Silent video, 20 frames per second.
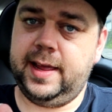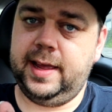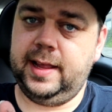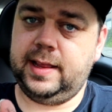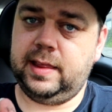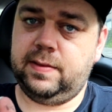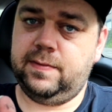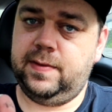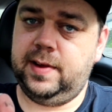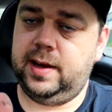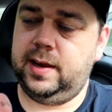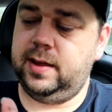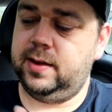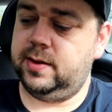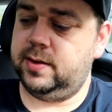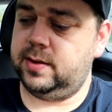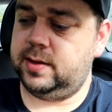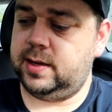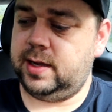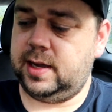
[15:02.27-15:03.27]
like this
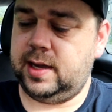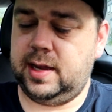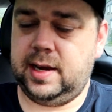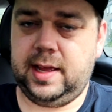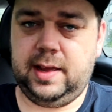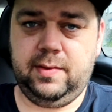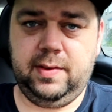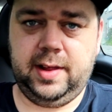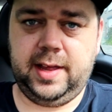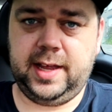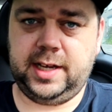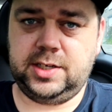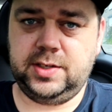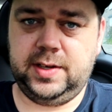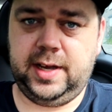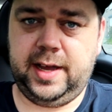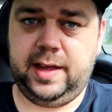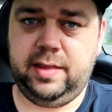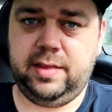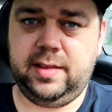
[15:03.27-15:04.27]
video, and I will catch you
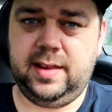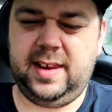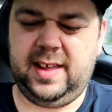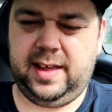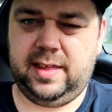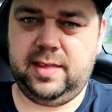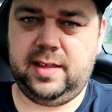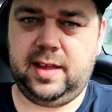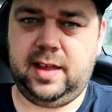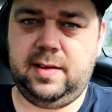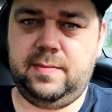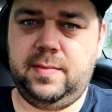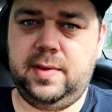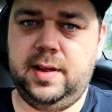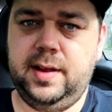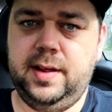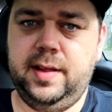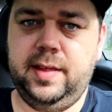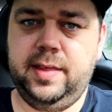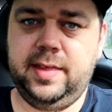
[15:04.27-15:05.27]
guys the next time.
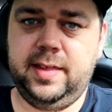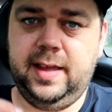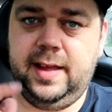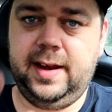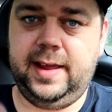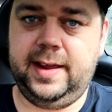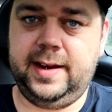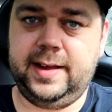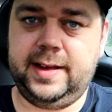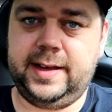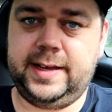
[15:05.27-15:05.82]
See you later,